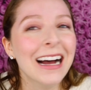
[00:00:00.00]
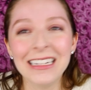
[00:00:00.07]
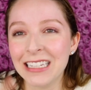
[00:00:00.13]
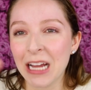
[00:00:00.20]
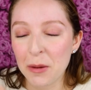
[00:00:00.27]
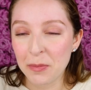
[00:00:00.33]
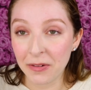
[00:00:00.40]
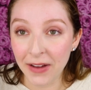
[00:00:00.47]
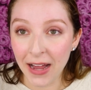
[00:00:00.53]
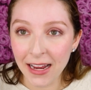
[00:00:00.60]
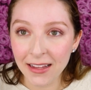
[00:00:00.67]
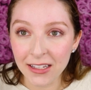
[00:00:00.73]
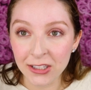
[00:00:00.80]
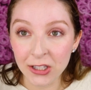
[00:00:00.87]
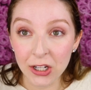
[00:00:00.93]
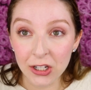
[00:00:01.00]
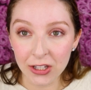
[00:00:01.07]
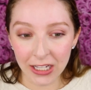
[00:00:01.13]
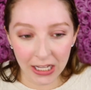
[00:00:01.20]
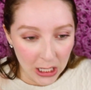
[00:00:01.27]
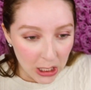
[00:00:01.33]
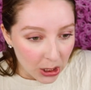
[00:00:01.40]
type of eyelid look.
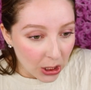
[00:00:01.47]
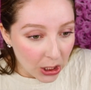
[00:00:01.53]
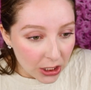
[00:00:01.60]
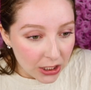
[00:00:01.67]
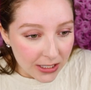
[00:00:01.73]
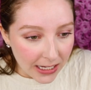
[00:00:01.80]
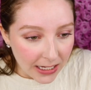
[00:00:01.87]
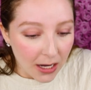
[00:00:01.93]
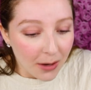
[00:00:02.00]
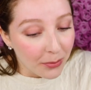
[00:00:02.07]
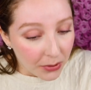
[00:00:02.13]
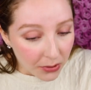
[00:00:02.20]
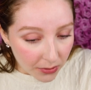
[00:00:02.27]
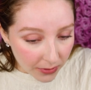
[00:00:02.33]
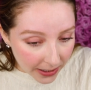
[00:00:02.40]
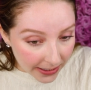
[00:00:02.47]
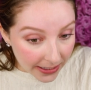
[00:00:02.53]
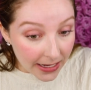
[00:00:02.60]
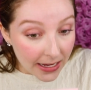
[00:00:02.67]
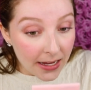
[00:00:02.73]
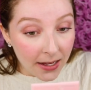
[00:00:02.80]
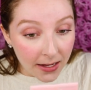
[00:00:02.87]
Like it looks like a
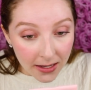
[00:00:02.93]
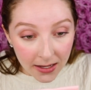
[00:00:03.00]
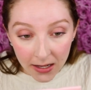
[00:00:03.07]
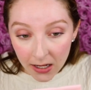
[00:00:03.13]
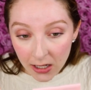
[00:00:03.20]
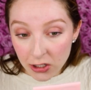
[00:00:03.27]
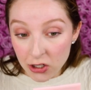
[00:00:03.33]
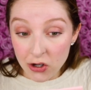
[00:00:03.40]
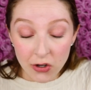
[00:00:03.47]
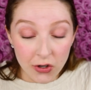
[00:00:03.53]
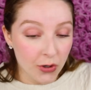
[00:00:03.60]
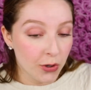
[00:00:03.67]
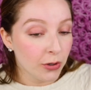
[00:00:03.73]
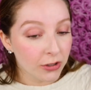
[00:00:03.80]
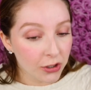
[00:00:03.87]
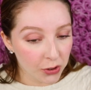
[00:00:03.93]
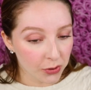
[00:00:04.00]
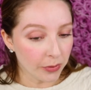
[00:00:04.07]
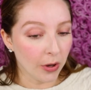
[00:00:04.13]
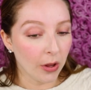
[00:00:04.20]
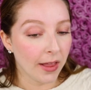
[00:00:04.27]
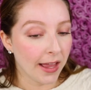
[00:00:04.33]
pretty,
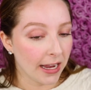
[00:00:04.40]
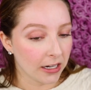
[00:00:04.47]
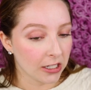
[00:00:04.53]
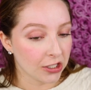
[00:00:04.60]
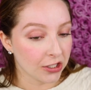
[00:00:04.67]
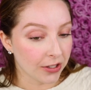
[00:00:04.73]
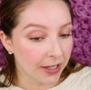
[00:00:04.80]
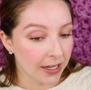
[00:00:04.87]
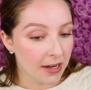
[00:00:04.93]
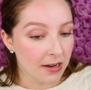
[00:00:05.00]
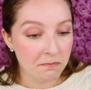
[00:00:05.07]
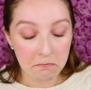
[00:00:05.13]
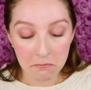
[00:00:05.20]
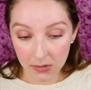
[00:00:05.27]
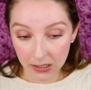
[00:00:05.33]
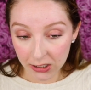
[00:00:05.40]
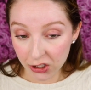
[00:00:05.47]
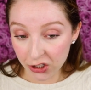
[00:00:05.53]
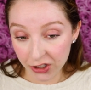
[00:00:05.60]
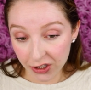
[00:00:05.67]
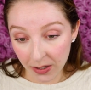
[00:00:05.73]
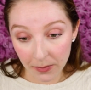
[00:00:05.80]
neutral actually,
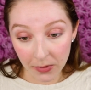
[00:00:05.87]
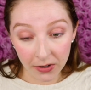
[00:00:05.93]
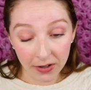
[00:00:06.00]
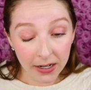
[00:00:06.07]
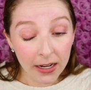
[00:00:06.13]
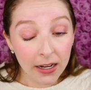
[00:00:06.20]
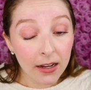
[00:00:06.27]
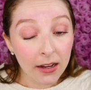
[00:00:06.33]
shimmery